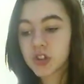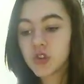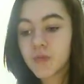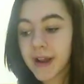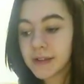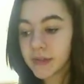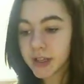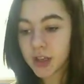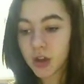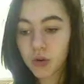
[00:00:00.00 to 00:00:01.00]
to my
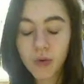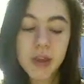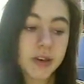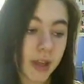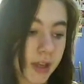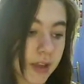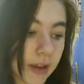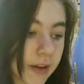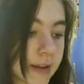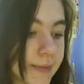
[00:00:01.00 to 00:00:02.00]
video, and I
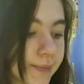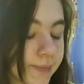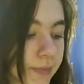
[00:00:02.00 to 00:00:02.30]
got